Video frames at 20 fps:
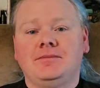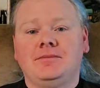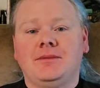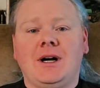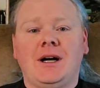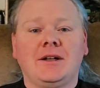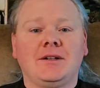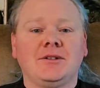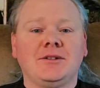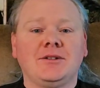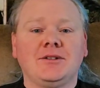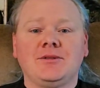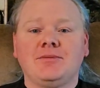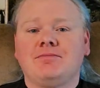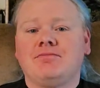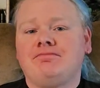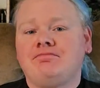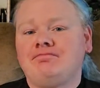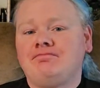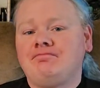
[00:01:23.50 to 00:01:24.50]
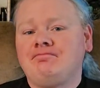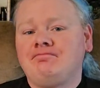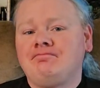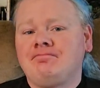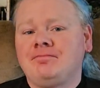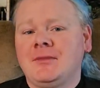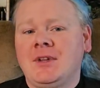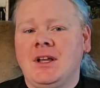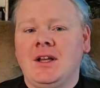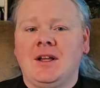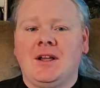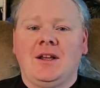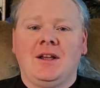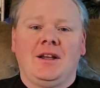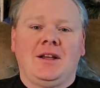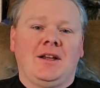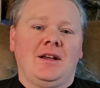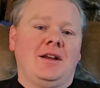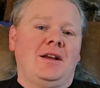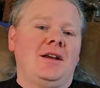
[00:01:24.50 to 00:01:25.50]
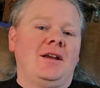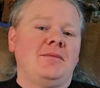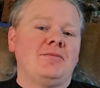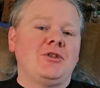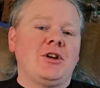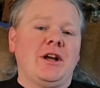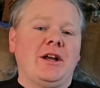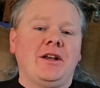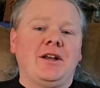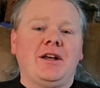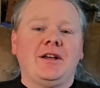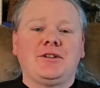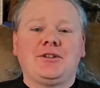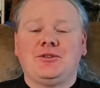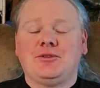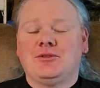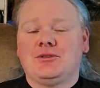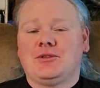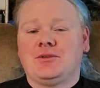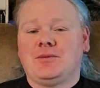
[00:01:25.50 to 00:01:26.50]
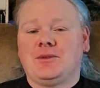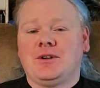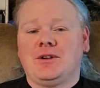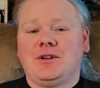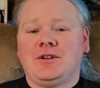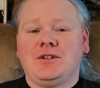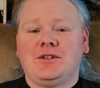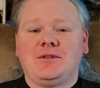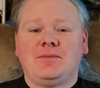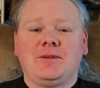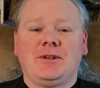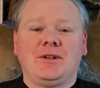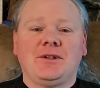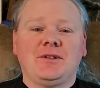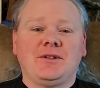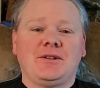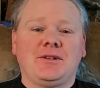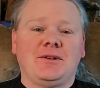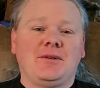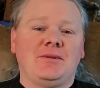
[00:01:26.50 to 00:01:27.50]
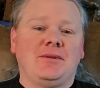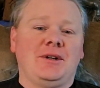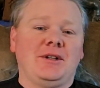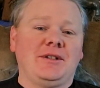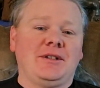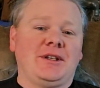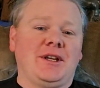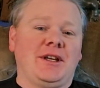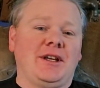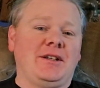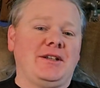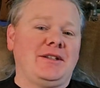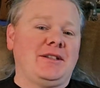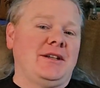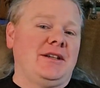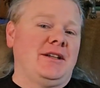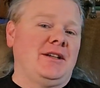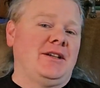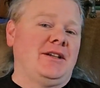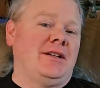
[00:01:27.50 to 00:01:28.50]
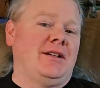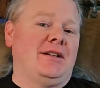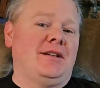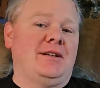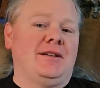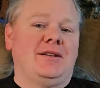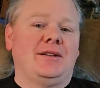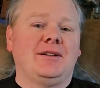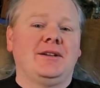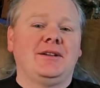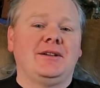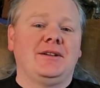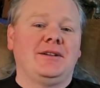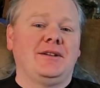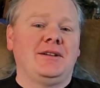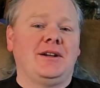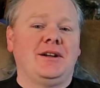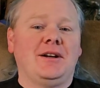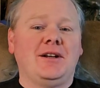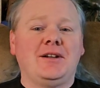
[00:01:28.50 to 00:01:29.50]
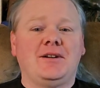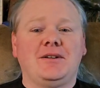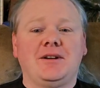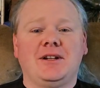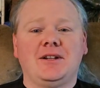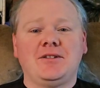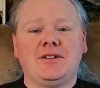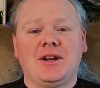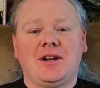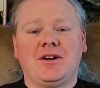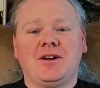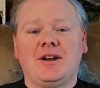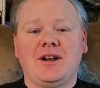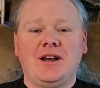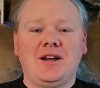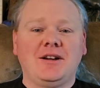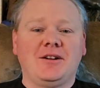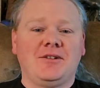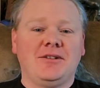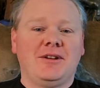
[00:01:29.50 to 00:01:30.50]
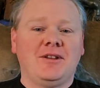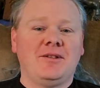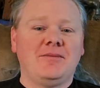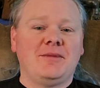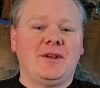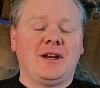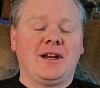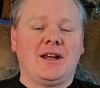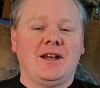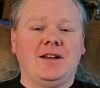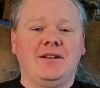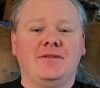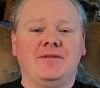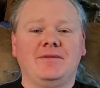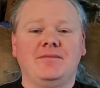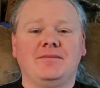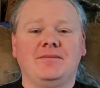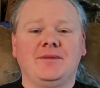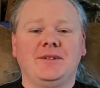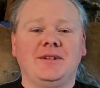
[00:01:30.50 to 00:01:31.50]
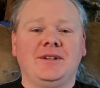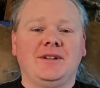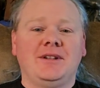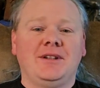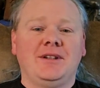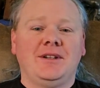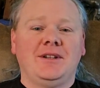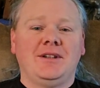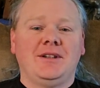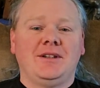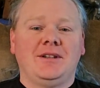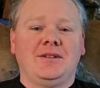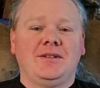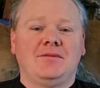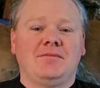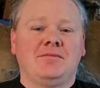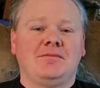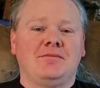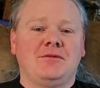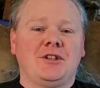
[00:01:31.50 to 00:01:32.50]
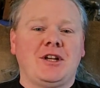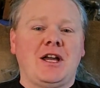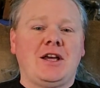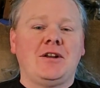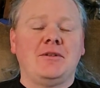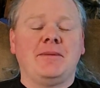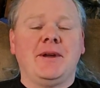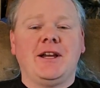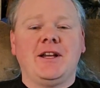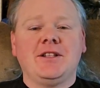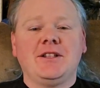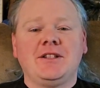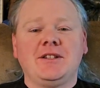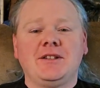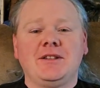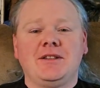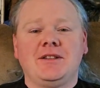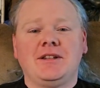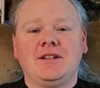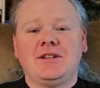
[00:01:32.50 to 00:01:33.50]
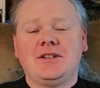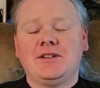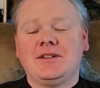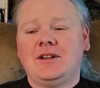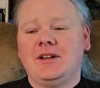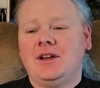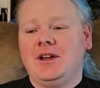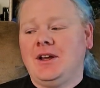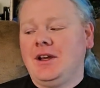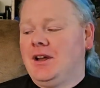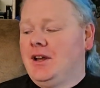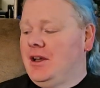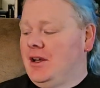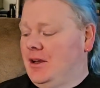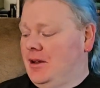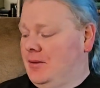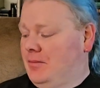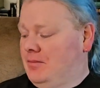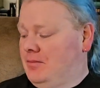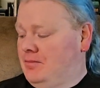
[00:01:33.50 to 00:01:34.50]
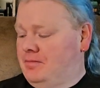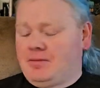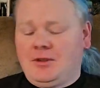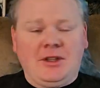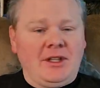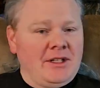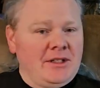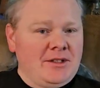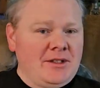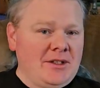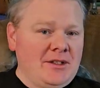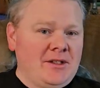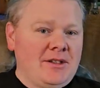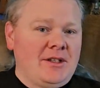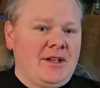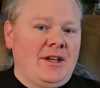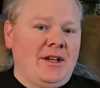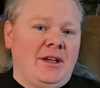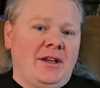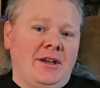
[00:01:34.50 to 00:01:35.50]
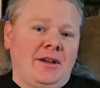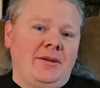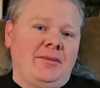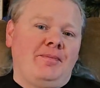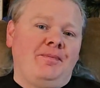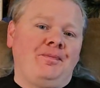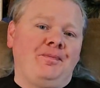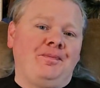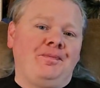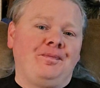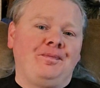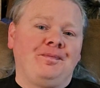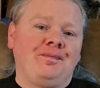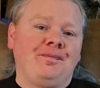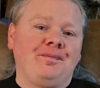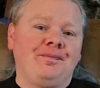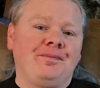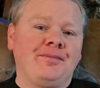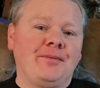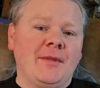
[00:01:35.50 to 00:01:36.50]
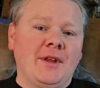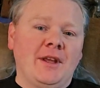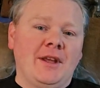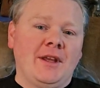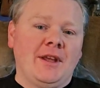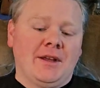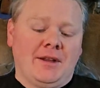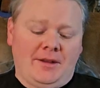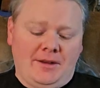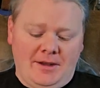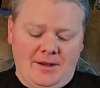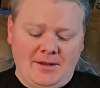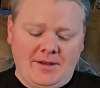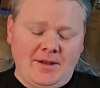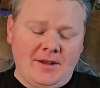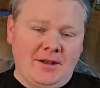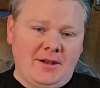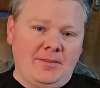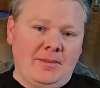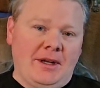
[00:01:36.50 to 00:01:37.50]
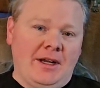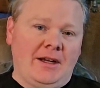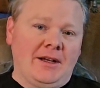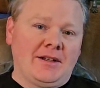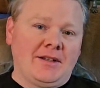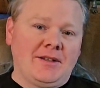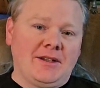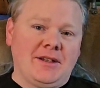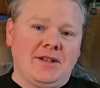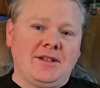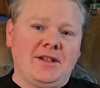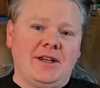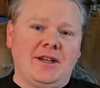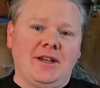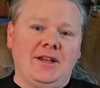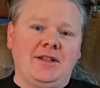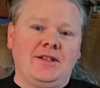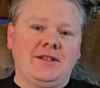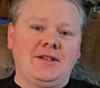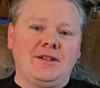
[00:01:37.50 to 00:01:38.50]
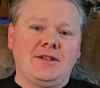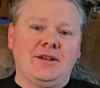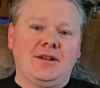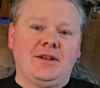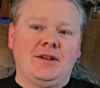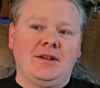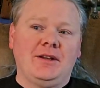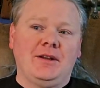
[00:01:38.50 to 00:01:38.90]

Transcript: models. I'm trying not to use the words because I don't want to get I don't want to trigger an algorithm that kind of shadow bans this. But let's just say this little box contains